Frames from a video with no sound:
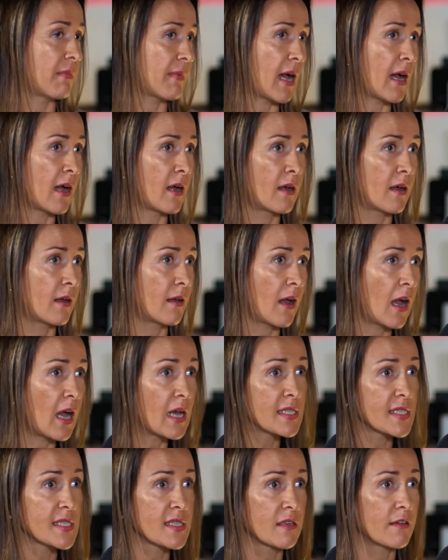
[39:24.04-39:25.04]

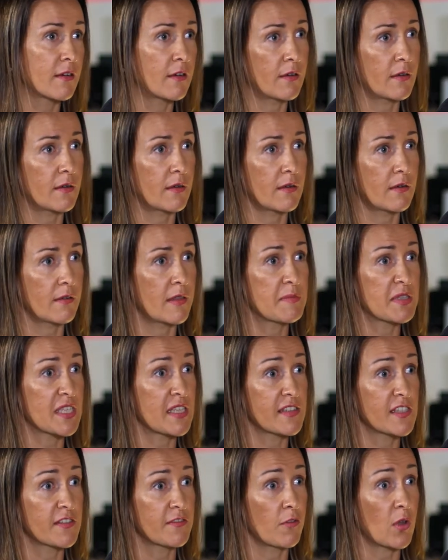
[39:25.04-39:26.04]
ask
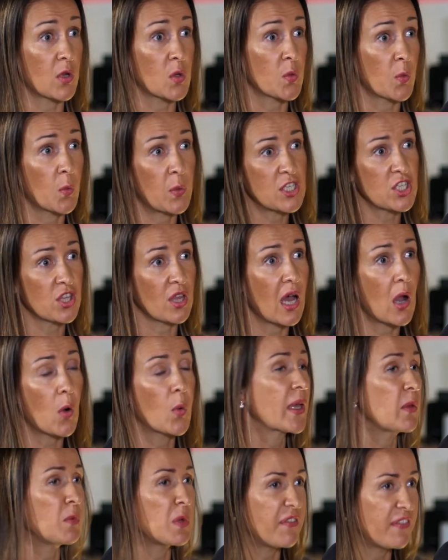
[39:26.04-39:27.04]
themselves the question, how
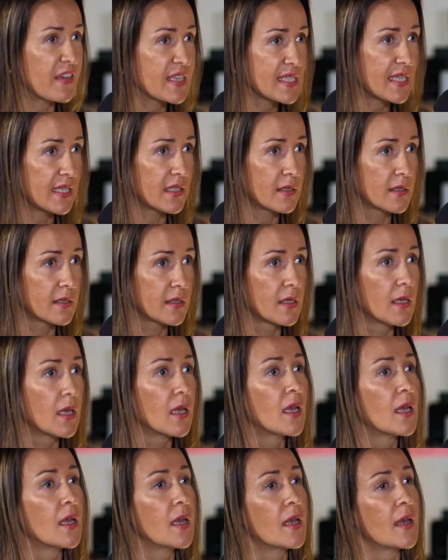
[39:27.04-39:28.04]
can we fix it?
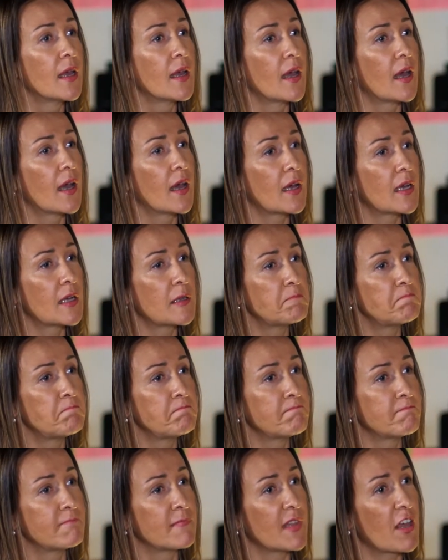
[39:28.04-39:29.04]

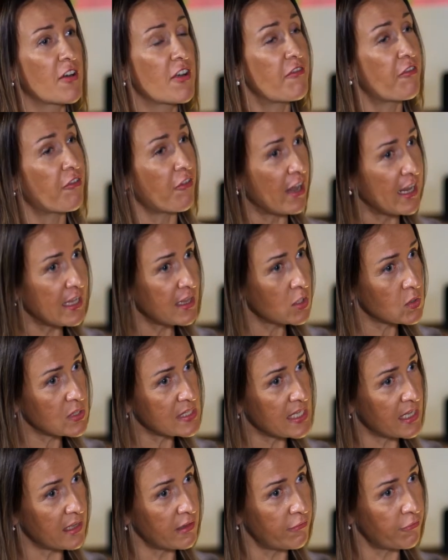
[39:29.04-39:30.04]
Refrain
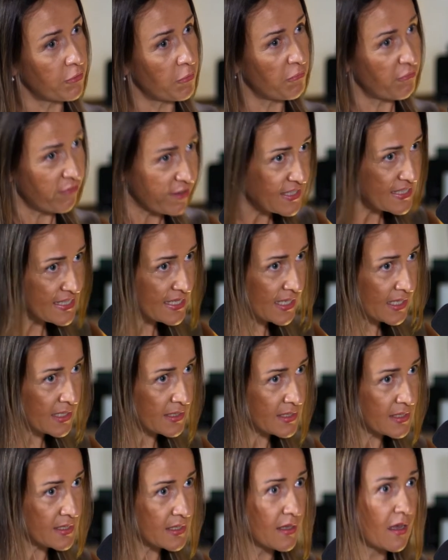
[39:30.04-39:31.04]
yourself from fixing
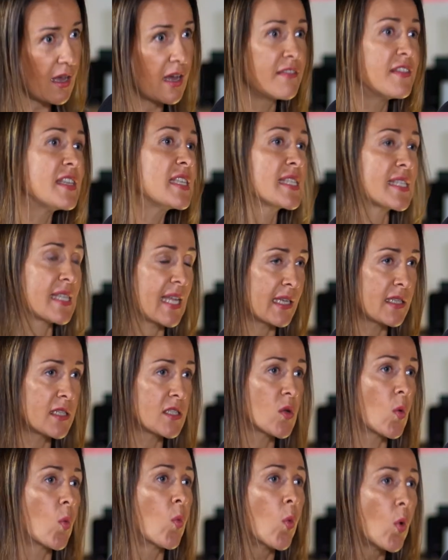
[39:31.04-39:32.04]
it.
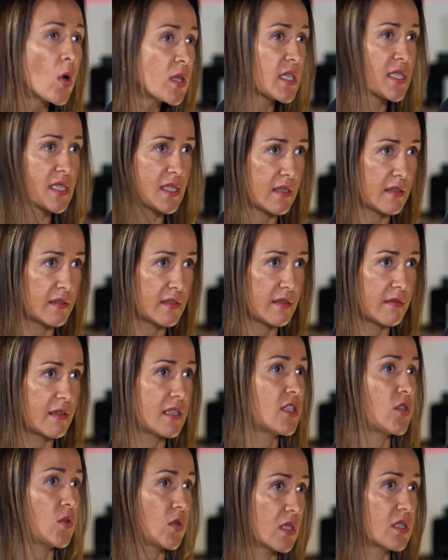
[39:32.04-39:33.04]
Understand what is it
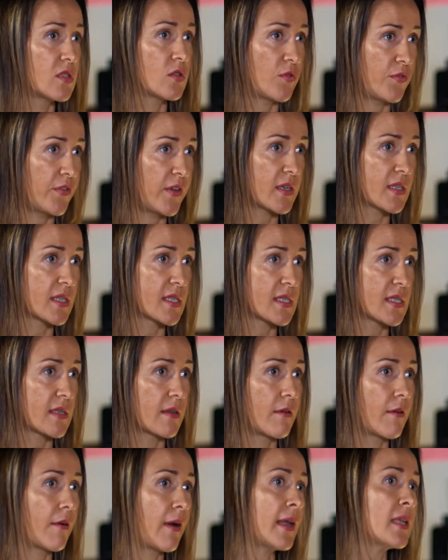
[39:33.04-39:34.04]
that you need to fix,
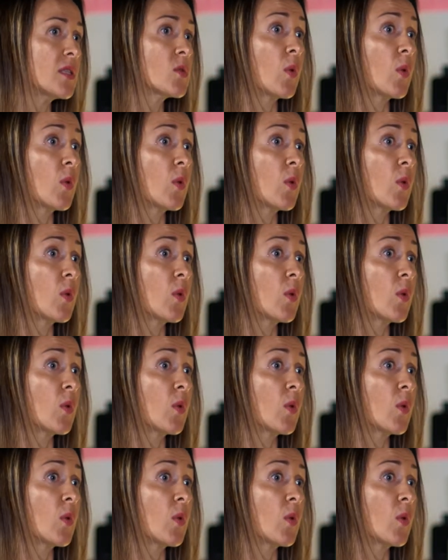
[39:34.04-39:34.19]
right?